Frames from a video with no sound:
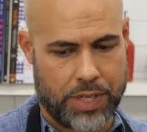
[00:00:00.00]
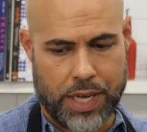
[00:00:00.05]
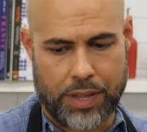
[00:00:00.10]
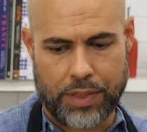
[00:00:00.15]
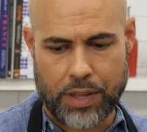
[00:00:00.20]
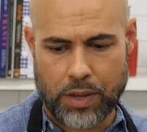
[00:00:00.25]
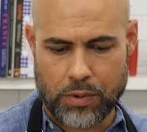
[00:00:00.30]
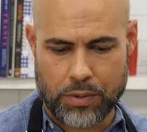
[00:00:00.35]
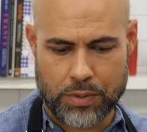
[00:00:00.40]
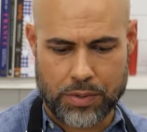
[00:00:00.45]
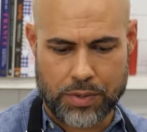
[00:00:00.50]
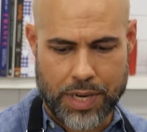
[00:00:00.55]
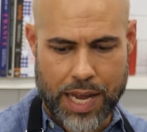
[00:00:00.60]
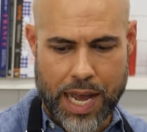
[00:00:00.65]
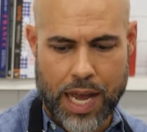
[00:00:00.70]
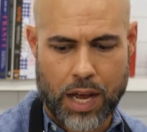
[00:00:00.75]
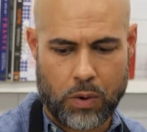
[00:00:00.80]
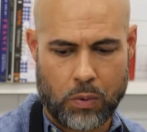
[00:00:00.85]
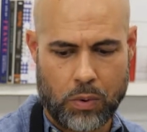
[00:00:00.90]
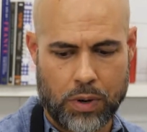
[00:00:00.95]
And then
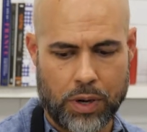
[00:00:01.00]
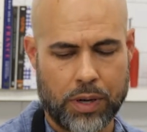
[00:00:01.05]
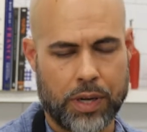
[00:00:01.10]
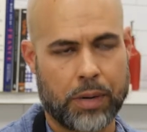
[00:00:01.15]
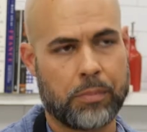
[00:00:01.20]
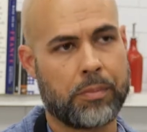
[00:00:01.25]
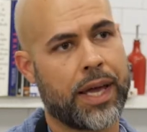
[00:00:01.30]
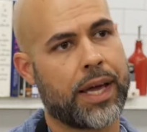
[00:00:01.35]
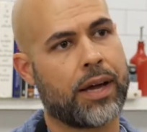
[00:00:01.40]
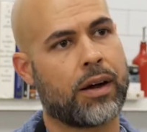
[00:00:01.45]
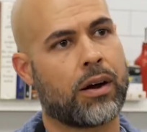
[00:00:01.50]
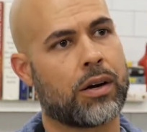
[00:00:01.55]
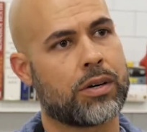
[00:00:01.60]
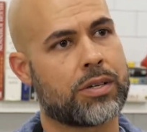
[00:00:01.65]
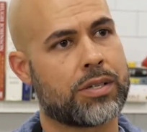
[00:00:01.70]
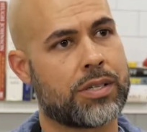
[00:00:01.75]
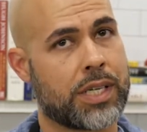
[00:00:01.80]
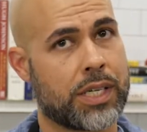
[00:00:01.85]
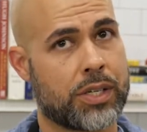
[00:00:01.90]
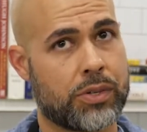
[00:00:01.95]
now we're gonna make our
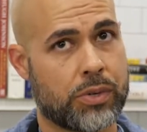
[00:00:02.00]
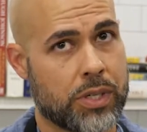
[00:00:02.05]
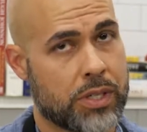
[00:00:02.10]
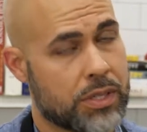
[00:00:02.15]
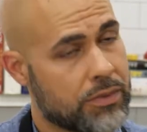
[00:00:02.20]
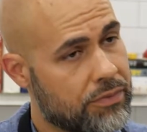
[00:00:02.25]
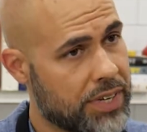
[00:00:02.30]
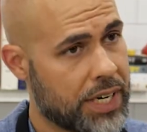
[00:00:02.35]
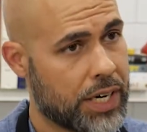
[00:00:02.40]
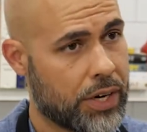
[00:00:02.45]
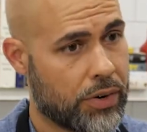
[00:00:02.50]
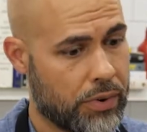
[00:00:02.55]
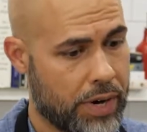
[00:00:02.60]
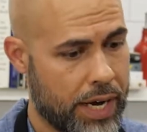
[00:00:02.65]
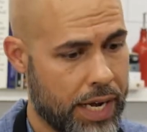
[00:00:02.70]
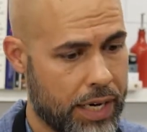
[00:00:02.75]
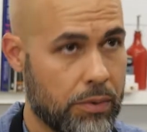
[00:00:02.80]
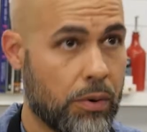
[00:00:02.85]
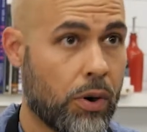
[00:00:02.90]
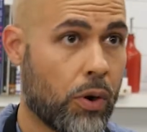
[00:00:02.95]
citrus
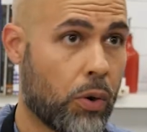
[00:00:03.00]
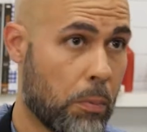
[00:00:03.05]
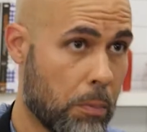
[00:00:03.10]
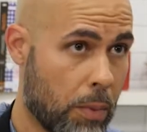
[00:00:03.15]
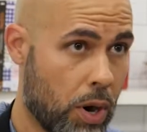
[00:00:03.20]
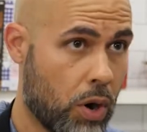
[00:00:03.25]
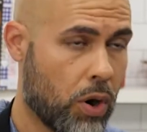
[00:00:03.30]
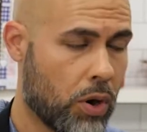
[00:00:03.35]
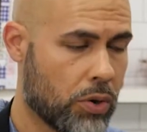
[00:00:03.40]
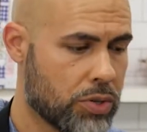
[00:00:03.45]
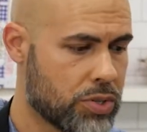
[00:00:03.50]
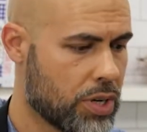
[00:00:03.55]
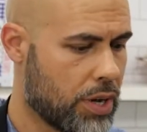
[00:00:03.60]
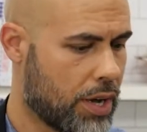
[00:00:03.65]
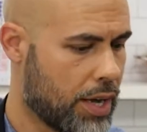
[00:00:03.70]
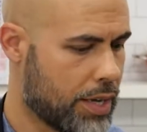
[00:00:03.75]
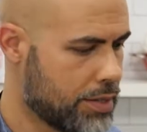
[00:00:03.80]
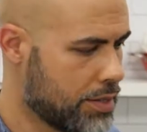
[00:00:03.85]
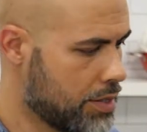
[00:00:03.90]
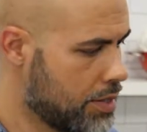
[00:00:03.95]
vinaigrette or mojo sauce